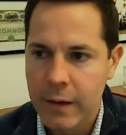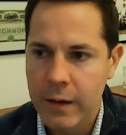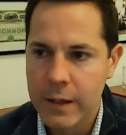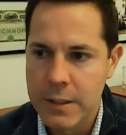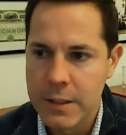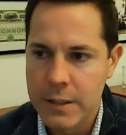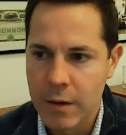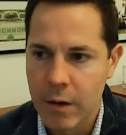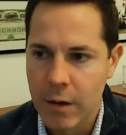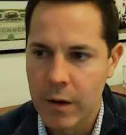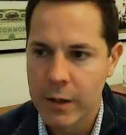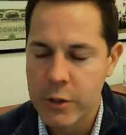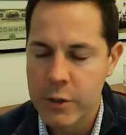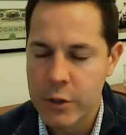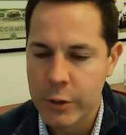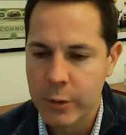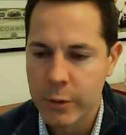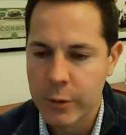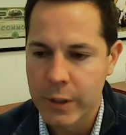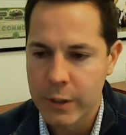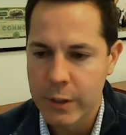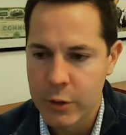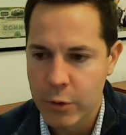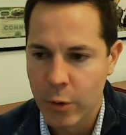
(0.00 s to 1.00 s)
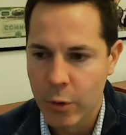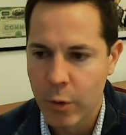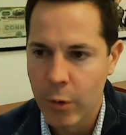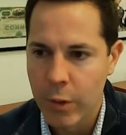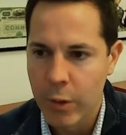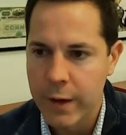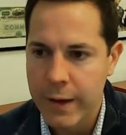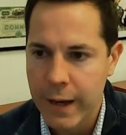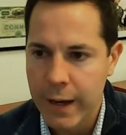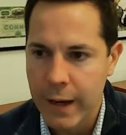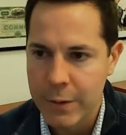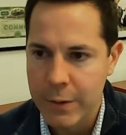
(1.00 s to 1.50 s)
as long as you control
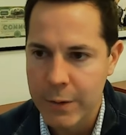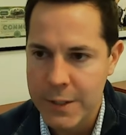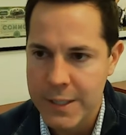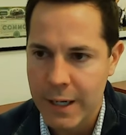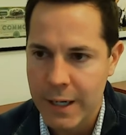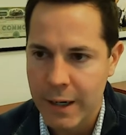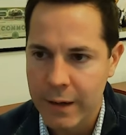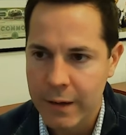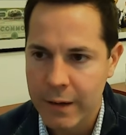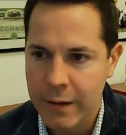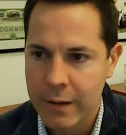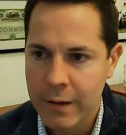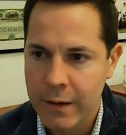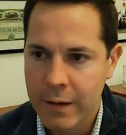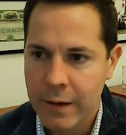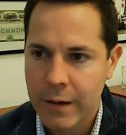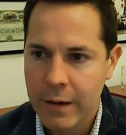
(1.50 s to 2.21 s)
the downside.